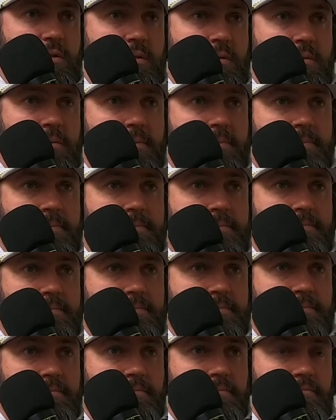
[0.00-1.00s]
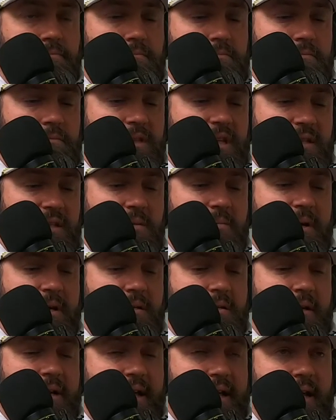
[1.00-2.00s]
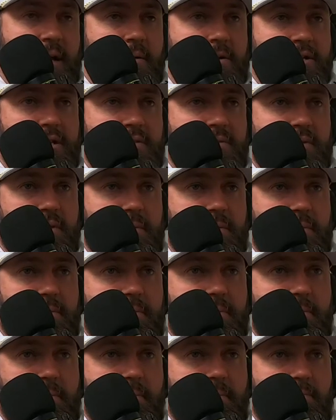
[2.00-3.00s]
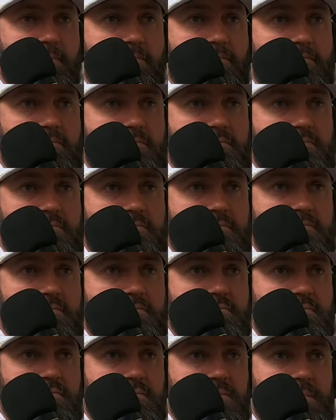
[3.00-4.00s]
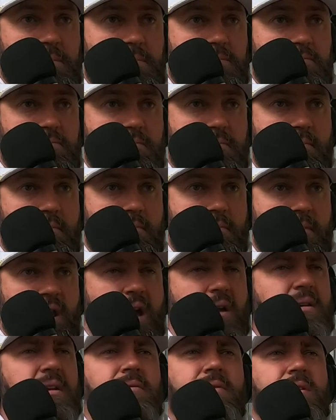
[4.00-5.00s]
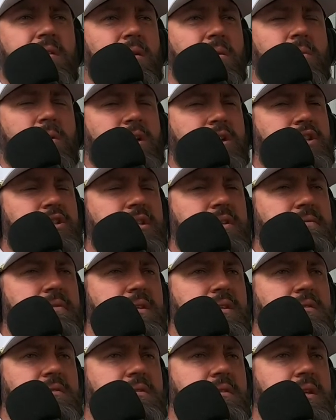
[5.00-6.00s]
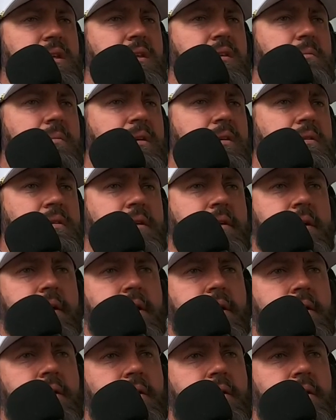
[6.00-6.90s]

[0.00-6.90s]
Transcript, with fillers: you through. It'll get you through. Is this based on eight hour shift? Uh, let's assume. I don't even know what a shift is in the military.